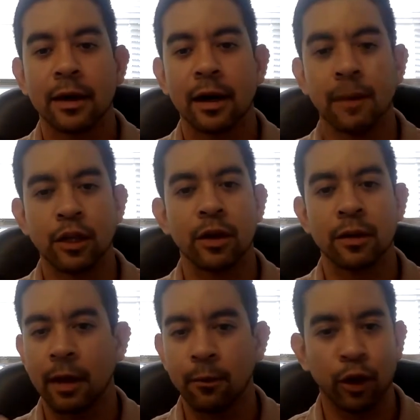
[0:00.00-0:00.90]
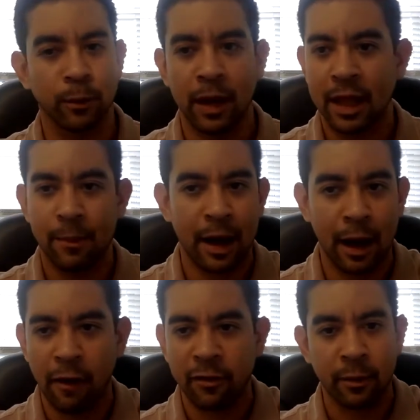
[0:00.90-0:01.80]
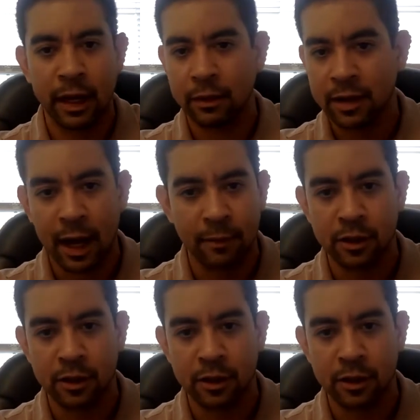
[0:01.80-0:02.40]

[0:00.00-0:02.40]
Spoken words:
and you could multiply that by however many times.